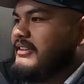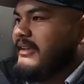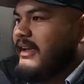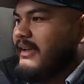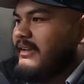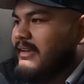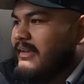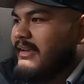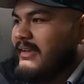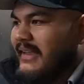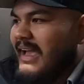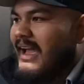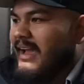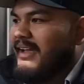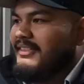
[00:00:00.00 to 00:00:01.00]
Wow.
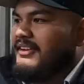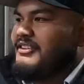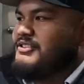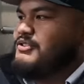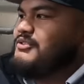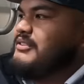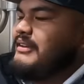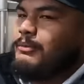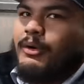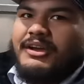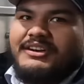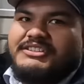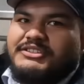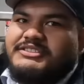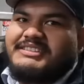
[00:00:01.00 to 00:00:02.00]
Yeah, and there's usually
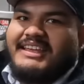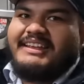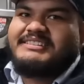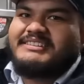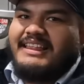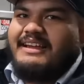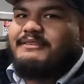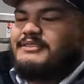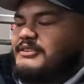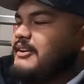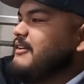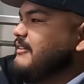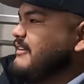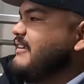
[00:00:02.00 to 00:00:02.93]
one or two tanks left, so.